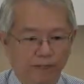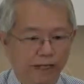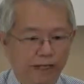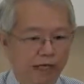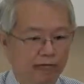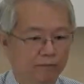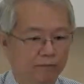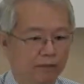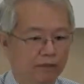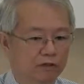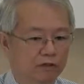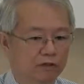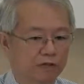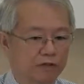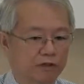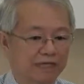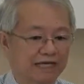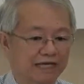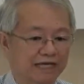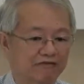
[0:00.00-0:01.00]
be able
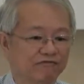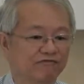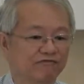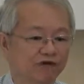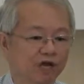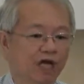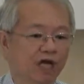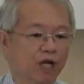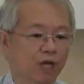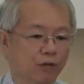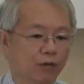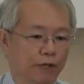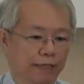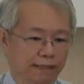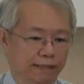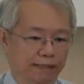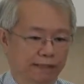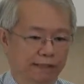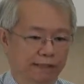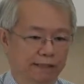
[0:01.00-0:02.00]
to
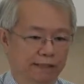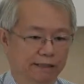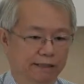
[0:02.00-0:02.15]
evaluate